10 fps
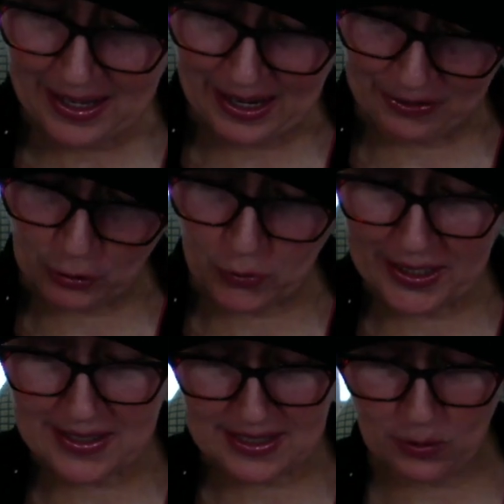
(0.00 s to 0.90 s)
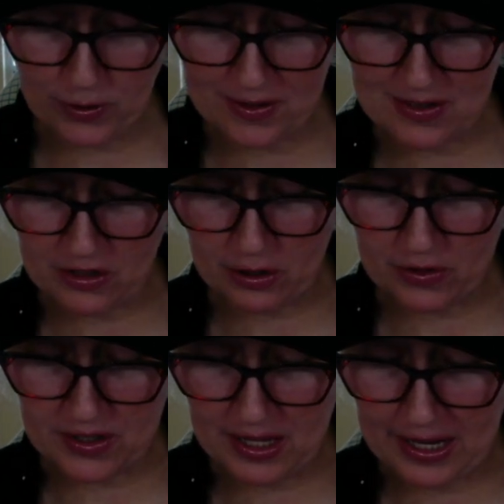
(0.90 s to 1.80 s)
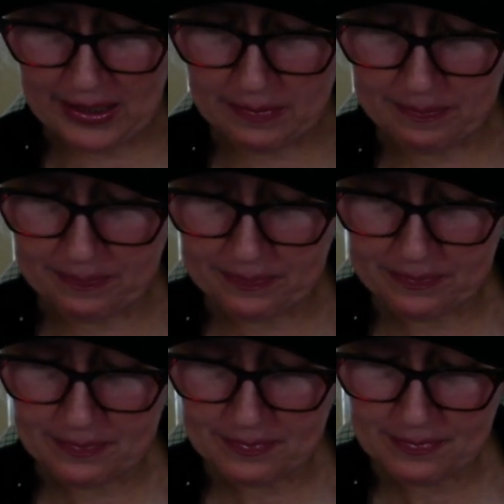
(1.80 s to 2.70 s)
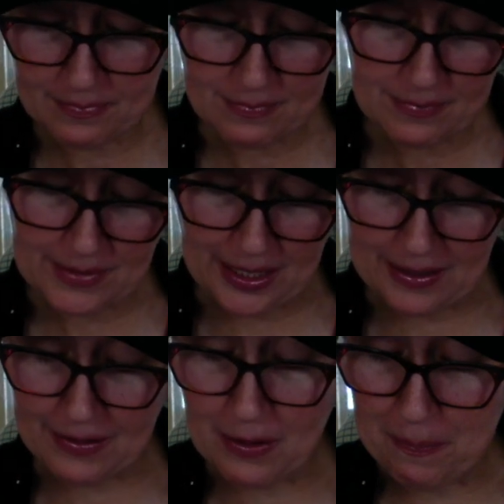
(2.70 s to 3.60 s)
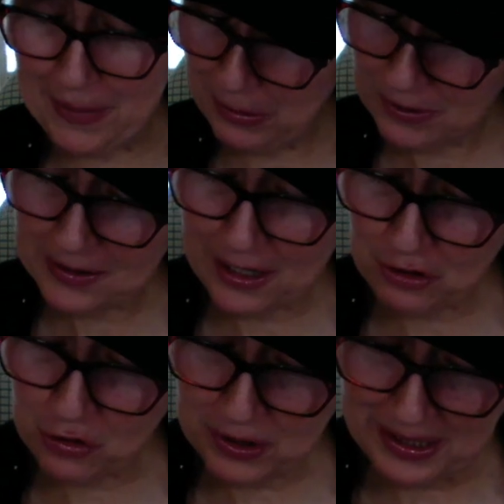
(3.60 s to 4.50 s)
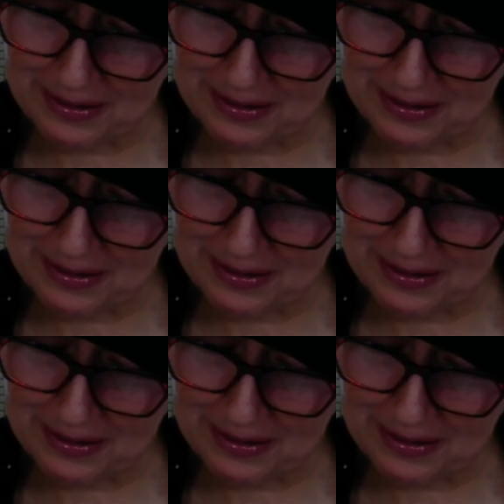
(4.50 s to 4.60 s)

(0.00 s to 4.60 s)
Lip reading: and the Great Sea with its coastline. And in the mountain country,